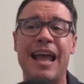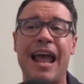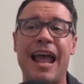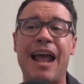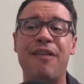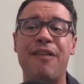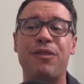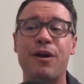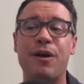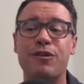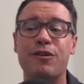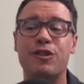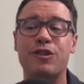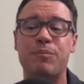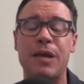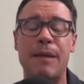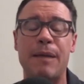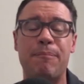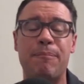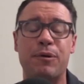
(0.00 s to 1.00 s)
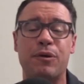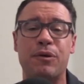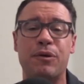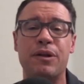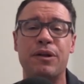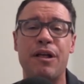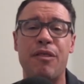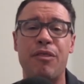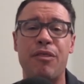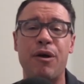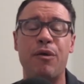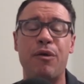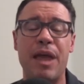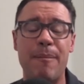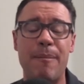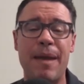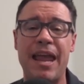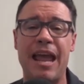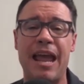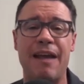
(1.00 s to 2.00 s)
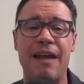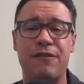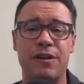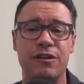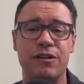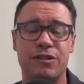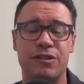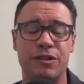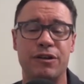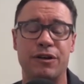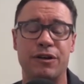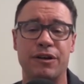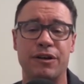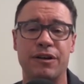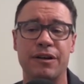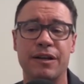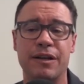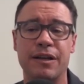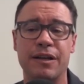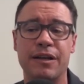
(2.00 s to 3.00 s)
And those people, though they may have concern,